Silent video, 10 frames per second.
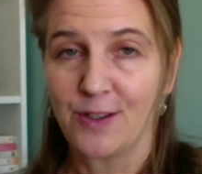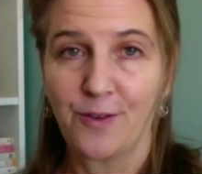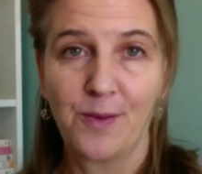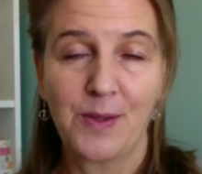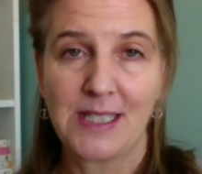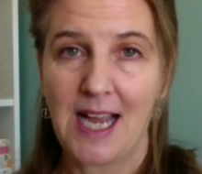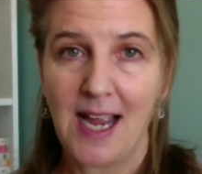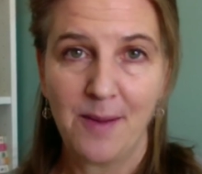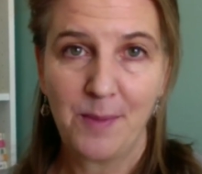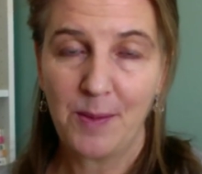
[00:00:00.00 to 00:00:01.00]
So from the
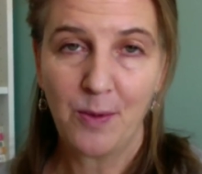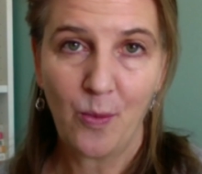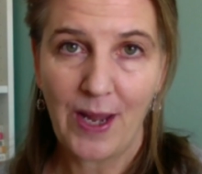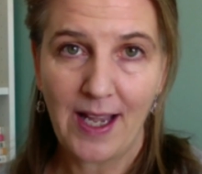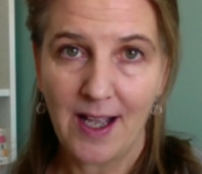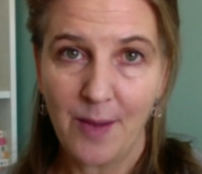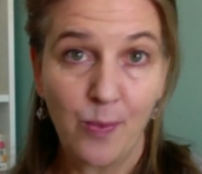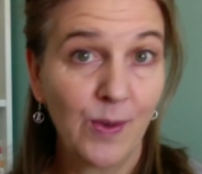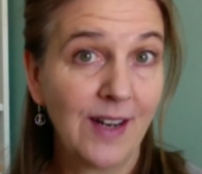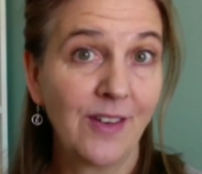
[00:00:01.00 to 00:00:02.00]
time people wake up,
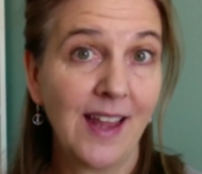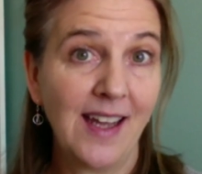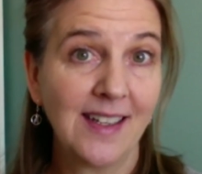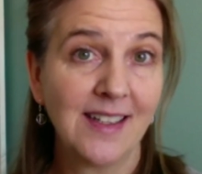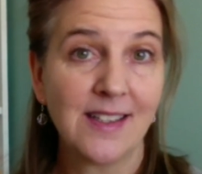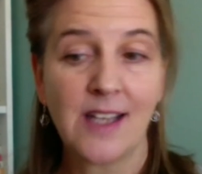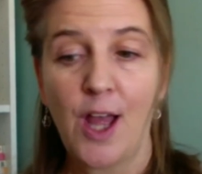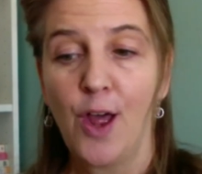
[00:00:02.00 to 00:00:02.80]
whenever that is,